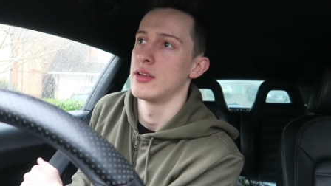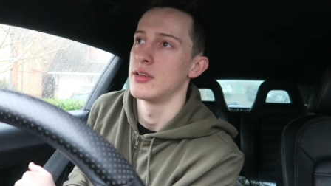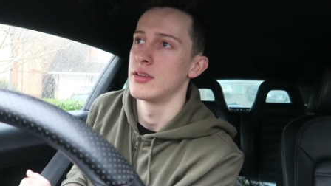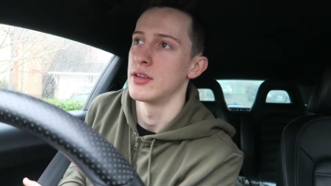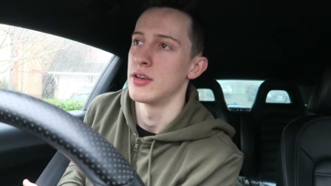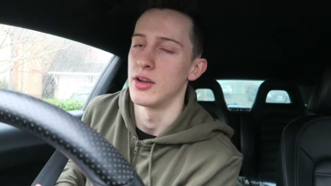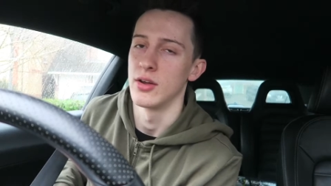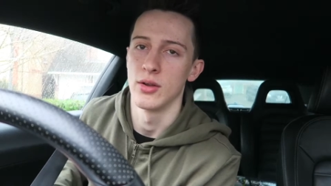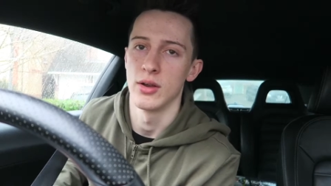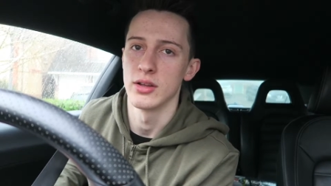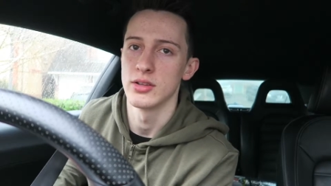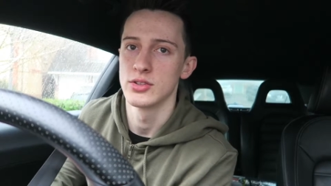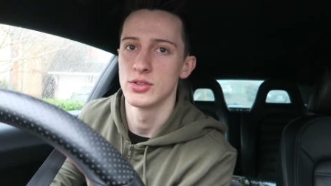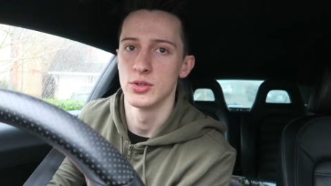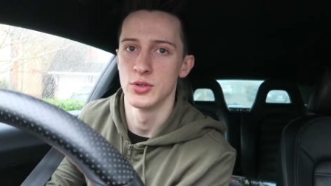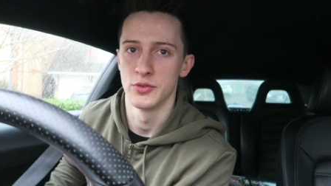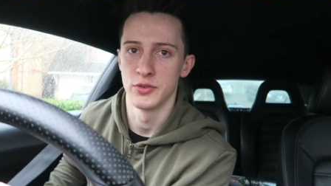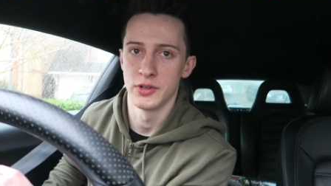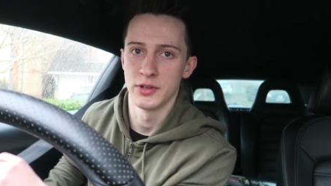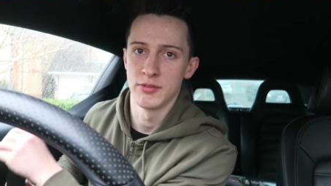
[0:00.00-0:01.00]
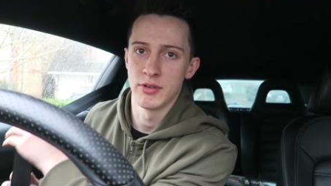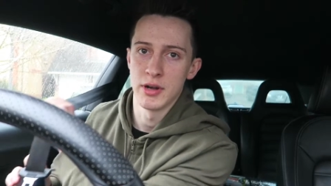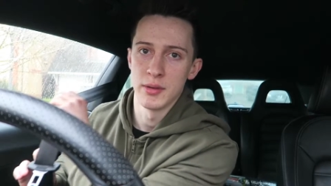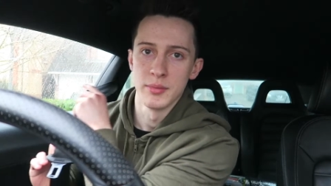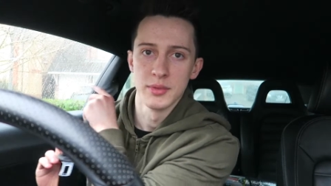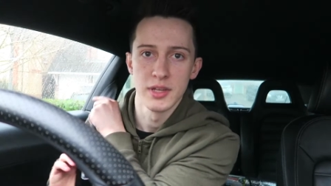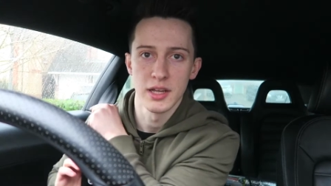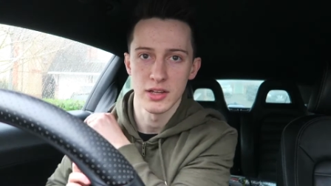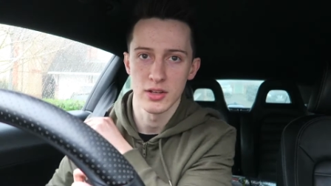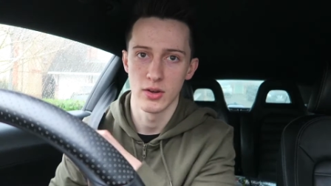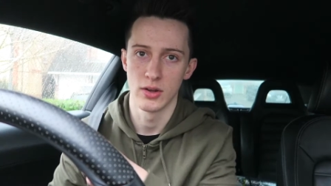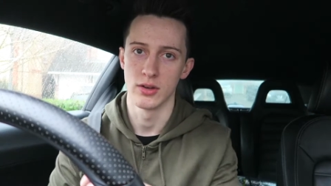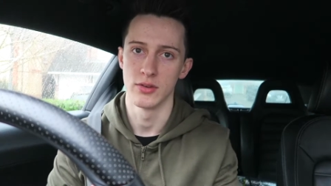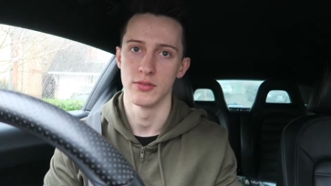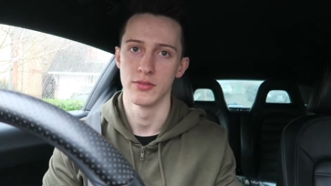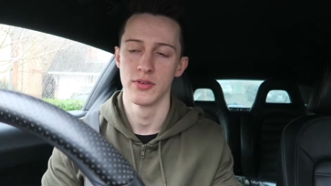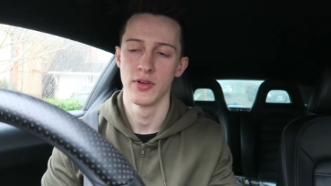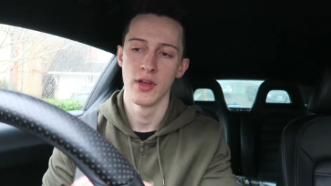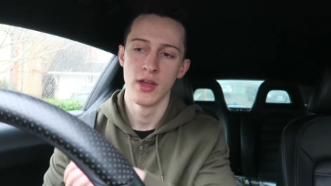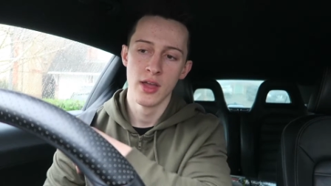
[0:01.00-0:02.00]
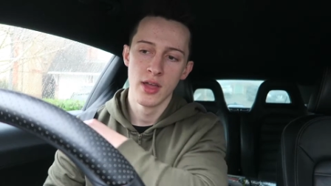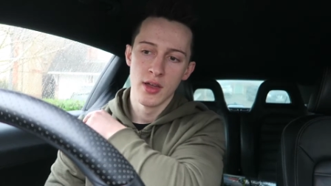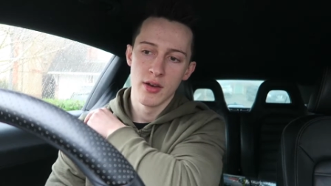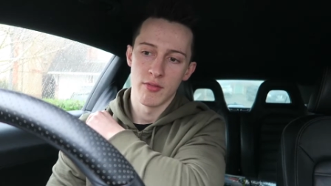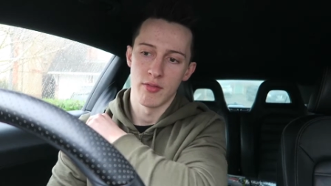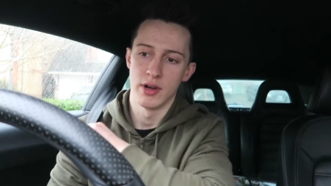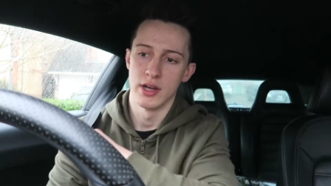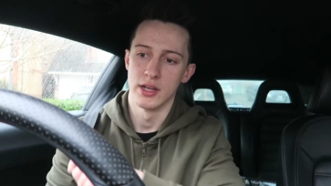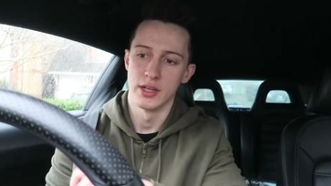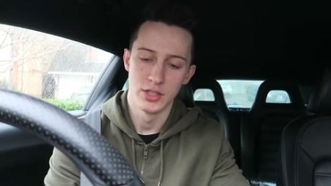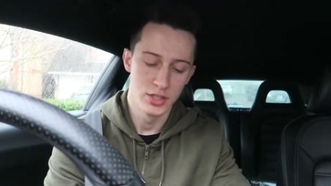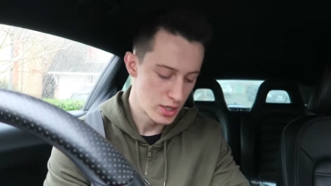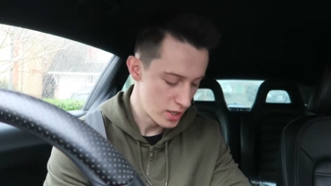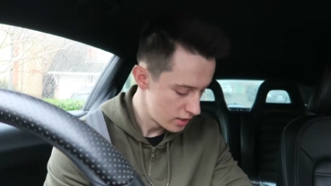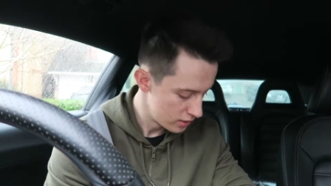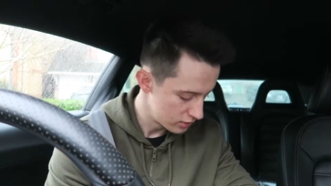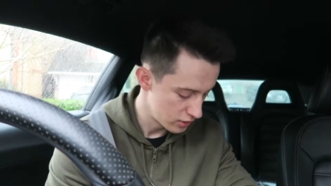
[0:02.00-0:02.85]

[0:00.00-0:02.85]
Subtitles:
you know, like 2 or 3 reps, that kind of range.